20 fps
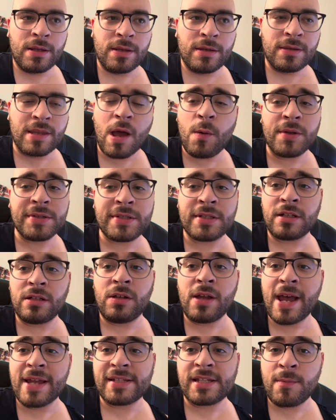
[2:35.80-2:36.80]
That wasn't the
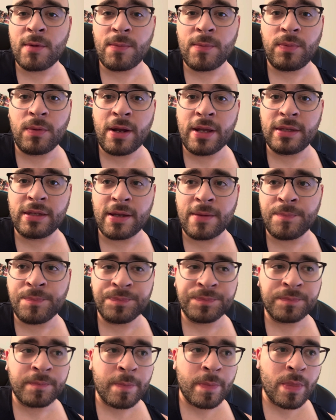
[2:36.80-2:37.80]
last time we played them.
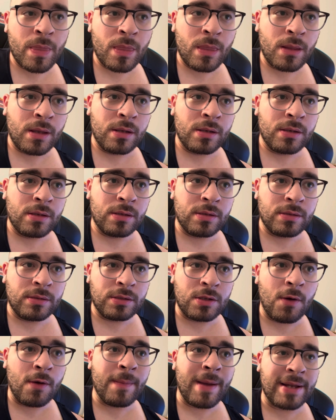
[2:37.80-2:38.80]

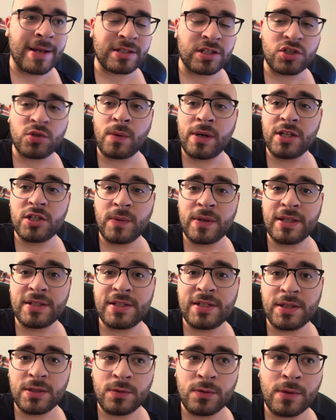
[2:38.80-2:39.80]
Going back to
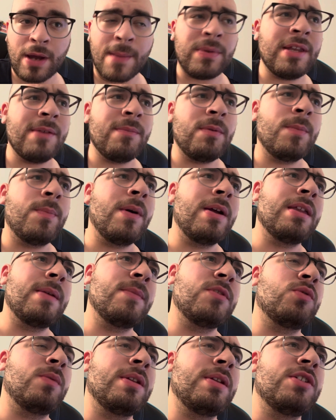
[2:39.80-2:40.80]
2022, I believe we played them
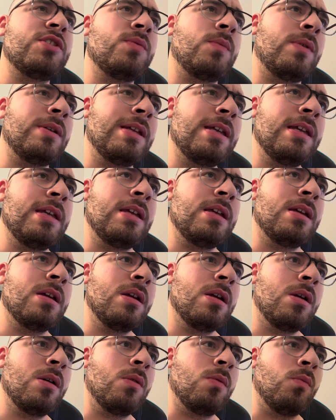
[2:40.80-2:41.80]
in
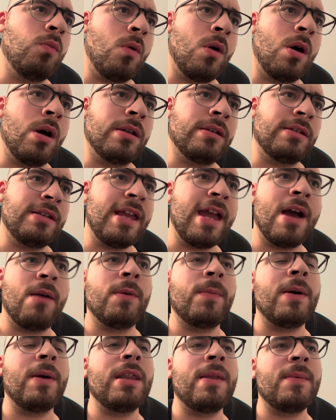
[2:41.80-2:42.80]
2021. Yeah,
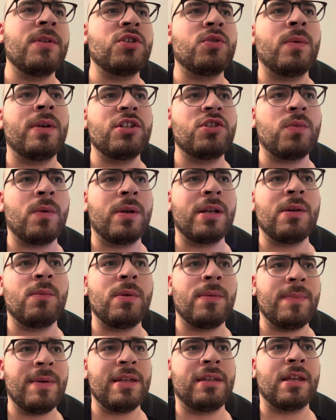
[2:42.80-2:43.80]
we played them in 2020 and
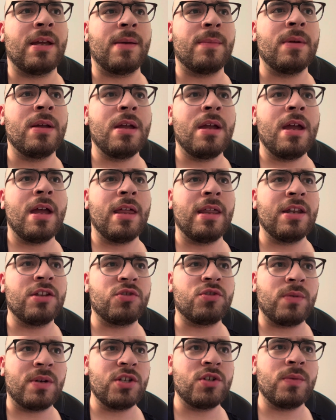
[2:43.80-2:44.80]
we beat them. And then in
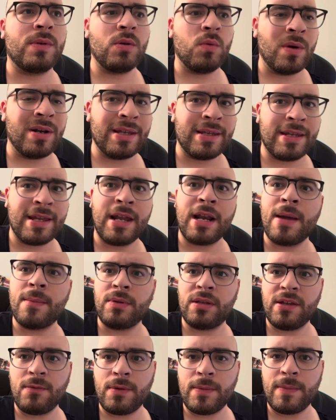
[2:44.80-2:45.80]
2021 again, I
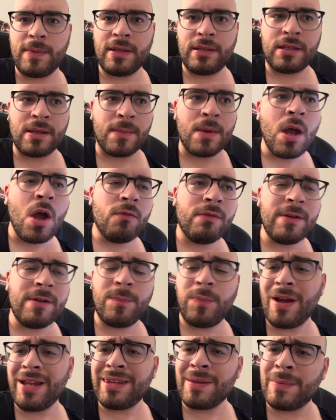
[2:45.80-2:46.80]
believe we beat them. We
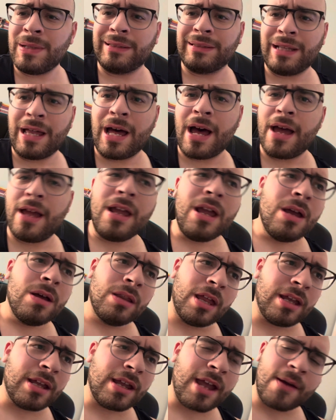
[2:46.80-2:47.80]
played them a lot.
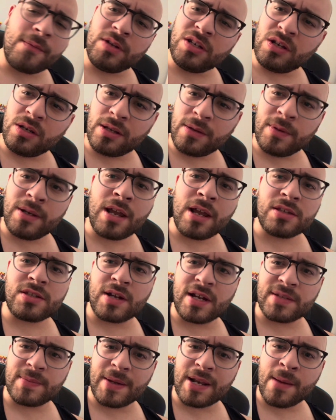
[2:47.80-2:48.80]
Like, have we not
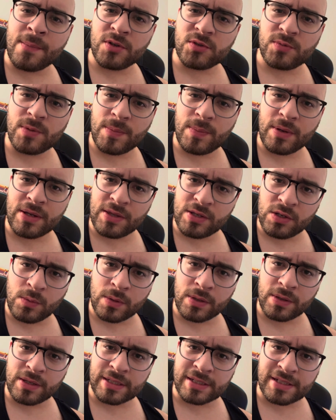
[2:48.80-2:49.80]
talked about how much we play the New
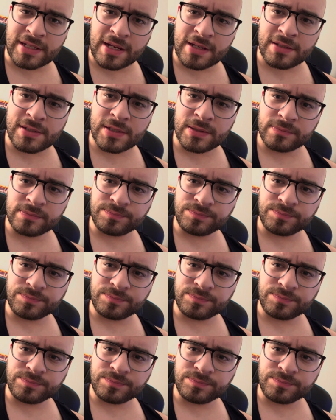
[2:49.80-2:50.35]
Orleans Saints?